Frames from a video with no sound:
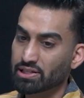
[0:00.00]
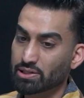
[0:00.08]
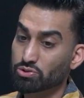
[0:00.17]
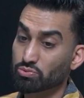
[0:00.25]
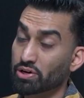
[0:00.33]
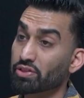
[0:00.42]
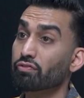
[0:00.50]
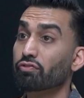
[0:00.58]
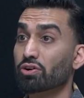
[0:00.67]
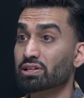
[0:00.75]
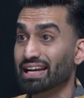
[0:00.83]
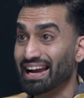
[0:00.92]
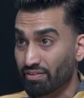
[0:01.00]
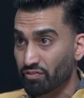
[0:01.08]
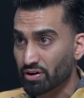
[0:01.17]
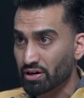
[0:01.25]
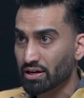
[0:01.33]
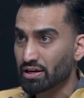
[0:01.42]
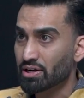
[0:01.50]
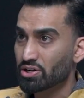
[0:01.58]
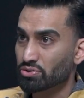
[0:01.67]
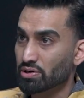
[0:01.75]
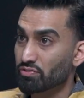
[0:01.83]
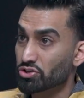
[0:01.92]
He was one of the first ever
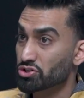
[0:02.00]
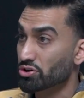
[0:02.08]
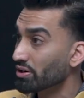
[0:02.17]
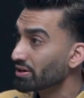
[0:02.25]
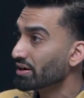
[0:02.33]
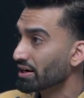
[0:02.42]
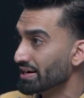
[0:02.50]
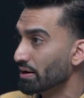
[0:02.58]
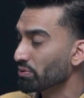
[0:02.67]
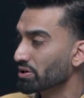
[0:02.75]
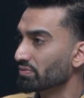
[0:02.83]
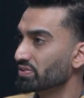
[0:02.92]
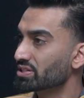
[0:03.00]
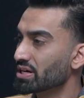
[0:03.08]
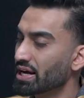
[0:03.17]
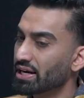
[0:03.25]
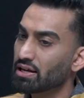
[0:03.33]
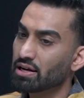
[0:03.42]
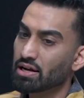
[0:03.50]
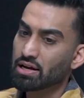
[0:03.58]
to ever start a network of this kind.